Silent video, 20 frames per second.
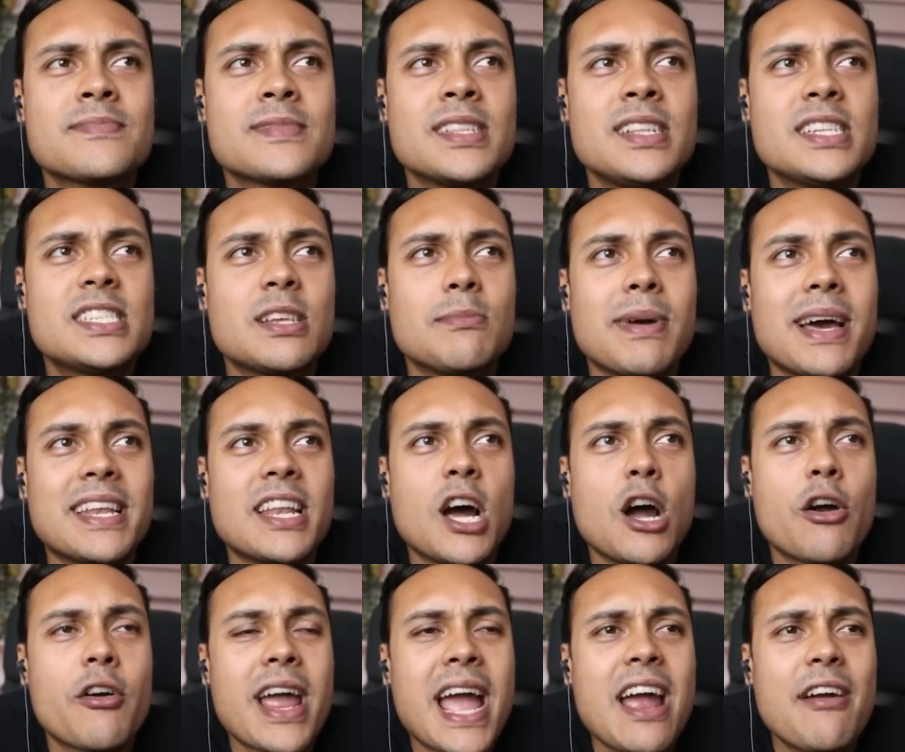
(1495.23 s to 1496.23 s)
Listen, man,
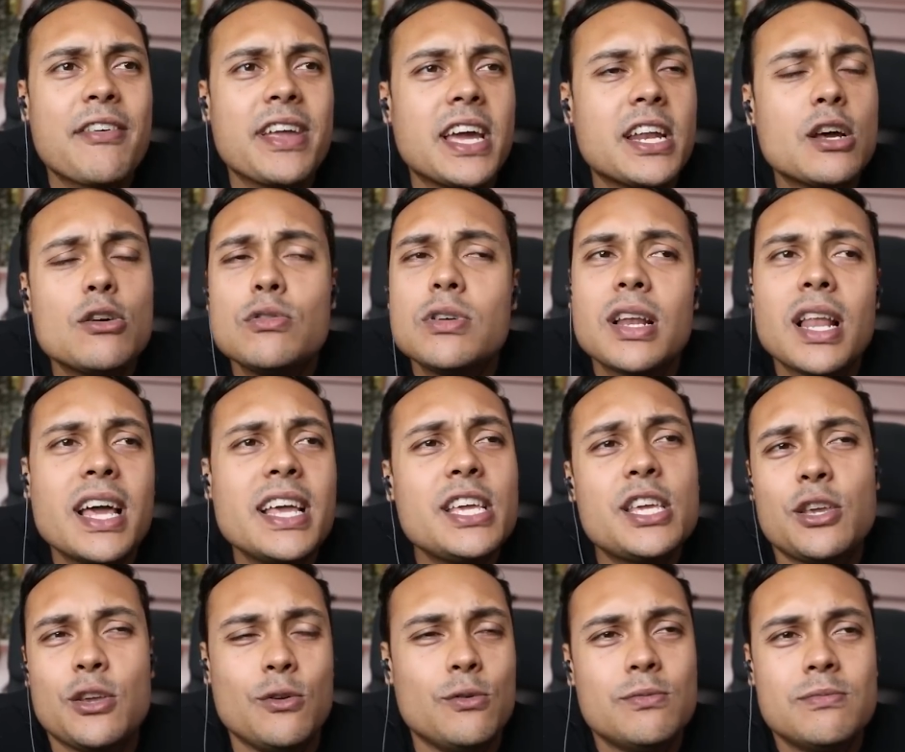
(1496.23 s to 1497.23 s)
anyway, Harry, I don't
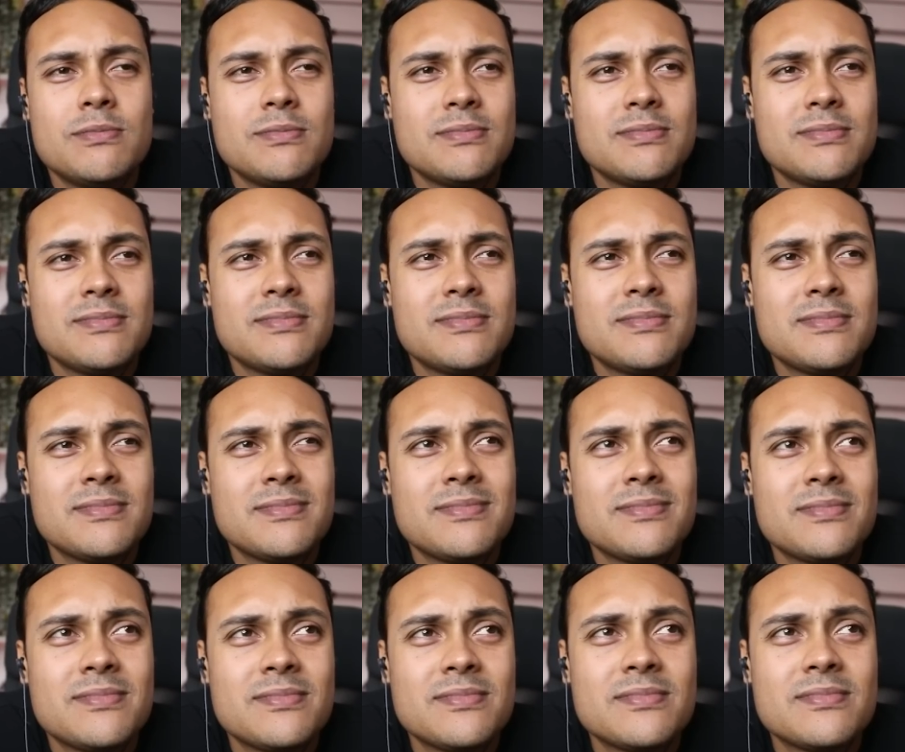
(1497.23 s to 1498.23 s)
like you. Yeah,
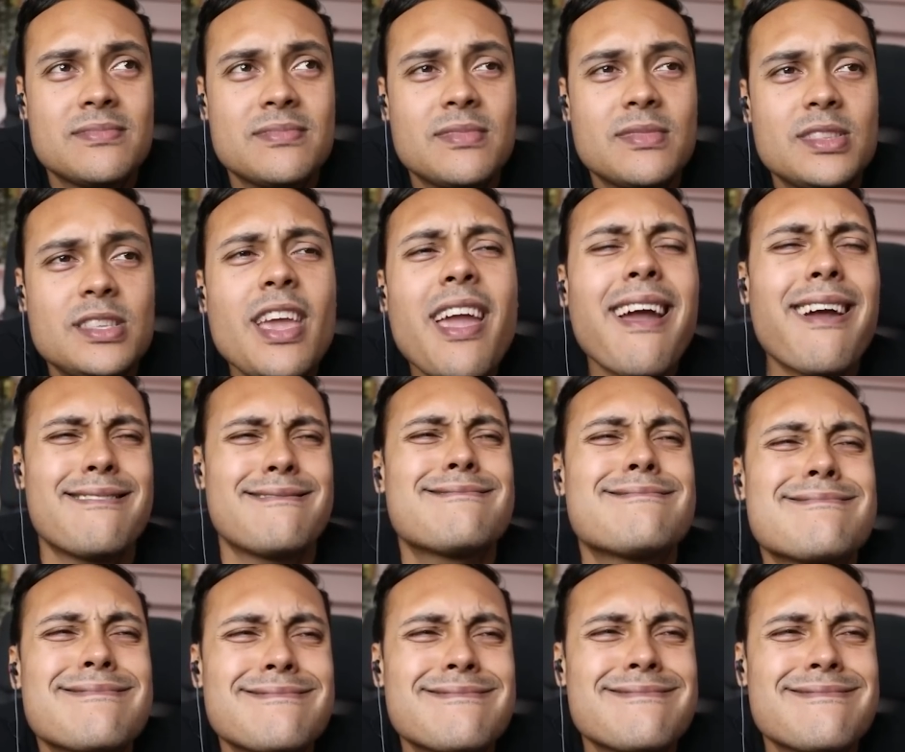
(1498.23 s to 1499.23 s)
Dr. Young is doing yeah. a
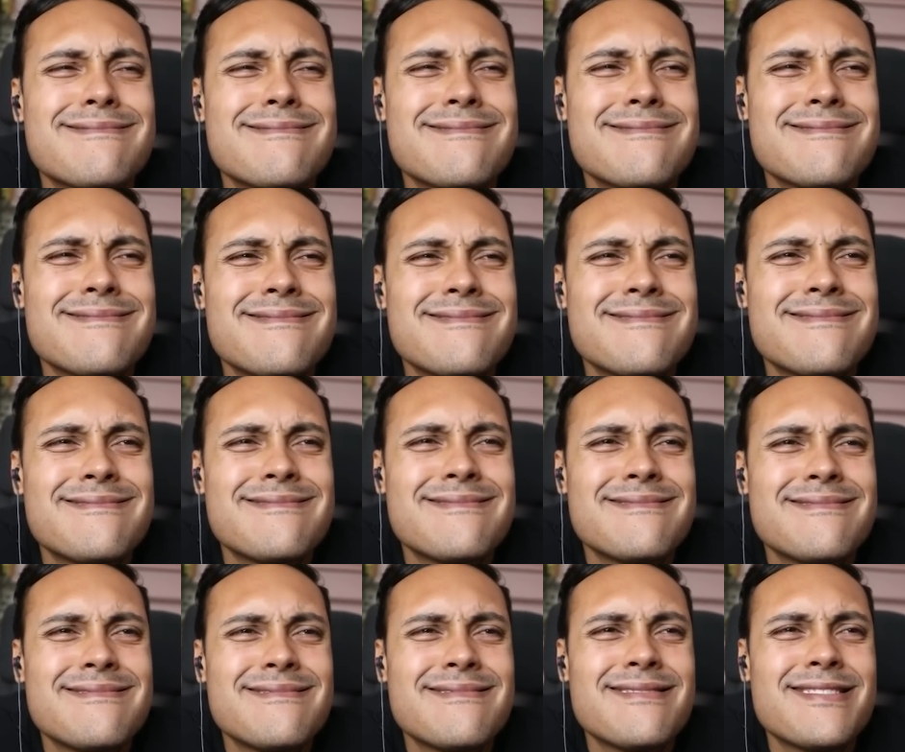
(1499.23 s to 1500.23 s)
super cool research
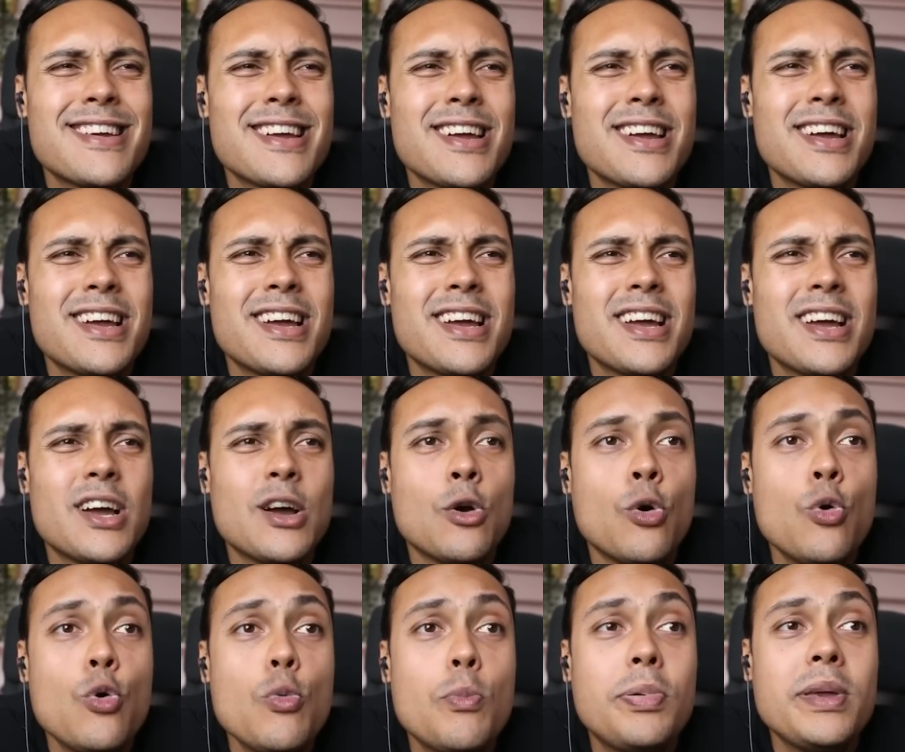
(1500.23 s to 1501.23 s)
on bees. Or
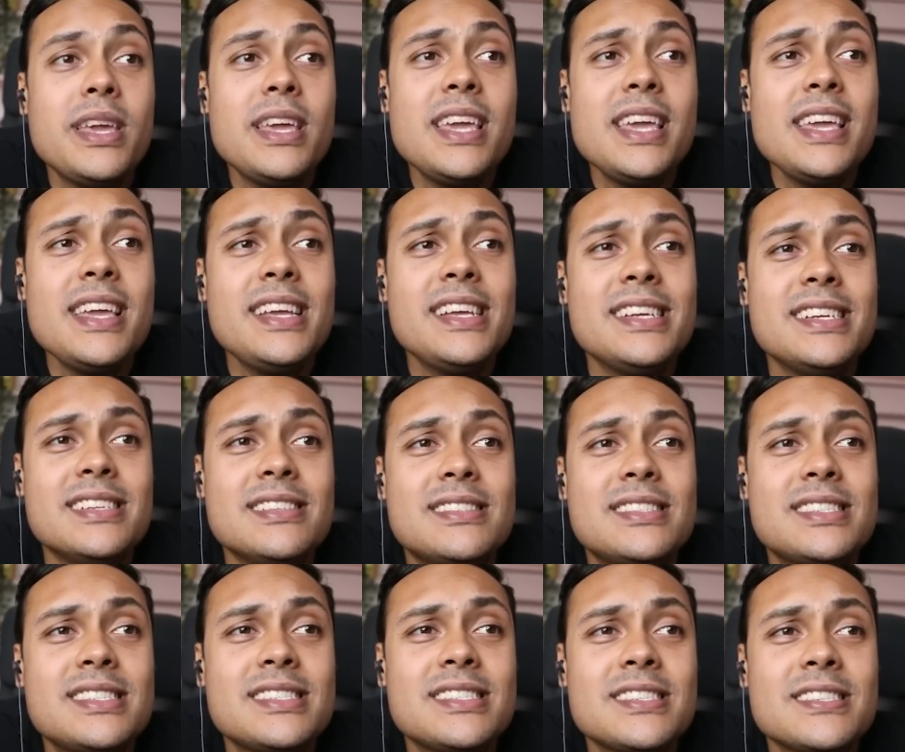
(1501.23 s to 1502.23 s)
oh, to be bees. more
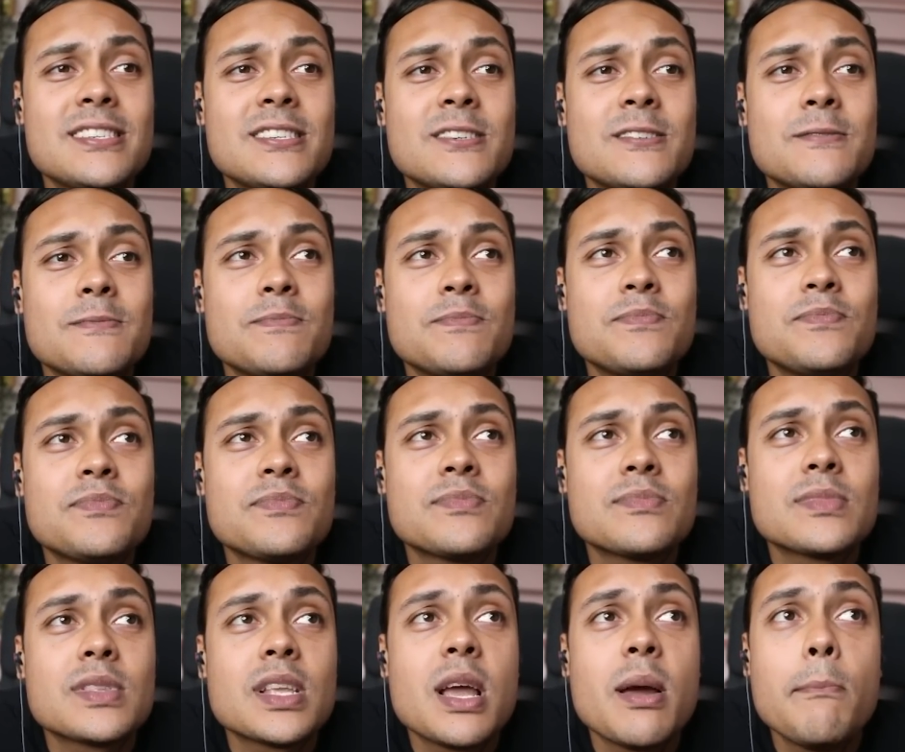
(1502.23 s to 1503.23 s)
precise, on bee
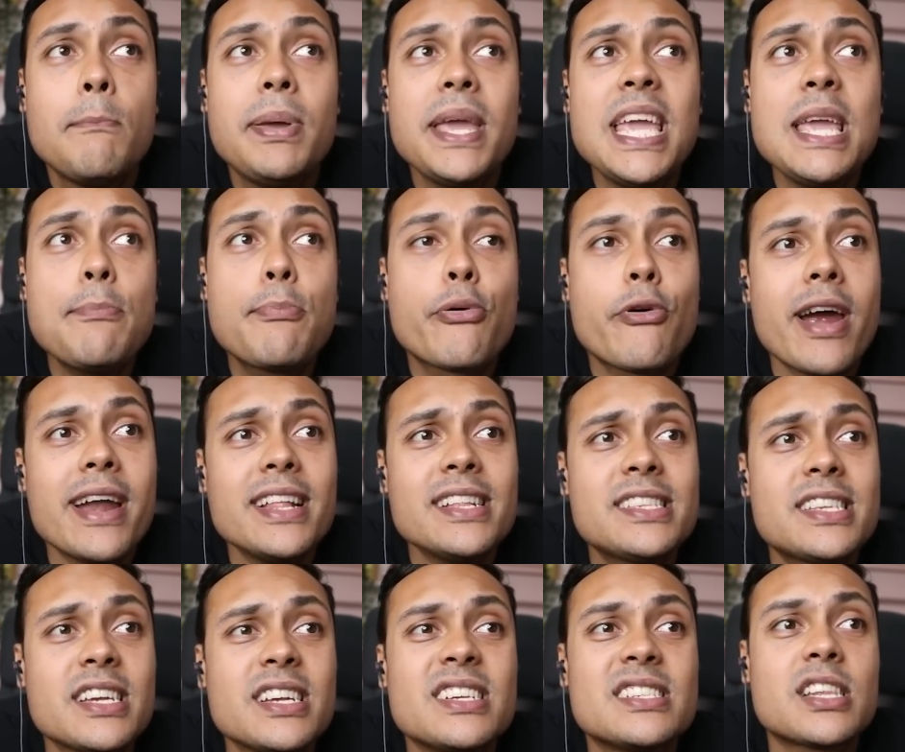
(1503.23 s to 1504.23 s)
predators. Bee
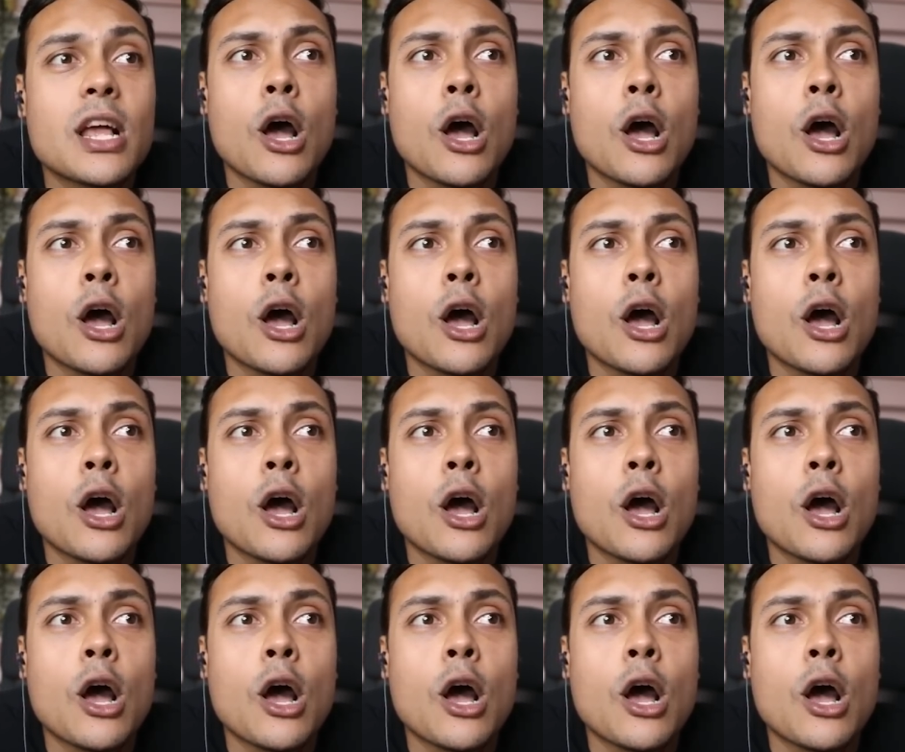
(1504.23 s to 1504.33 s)
predators?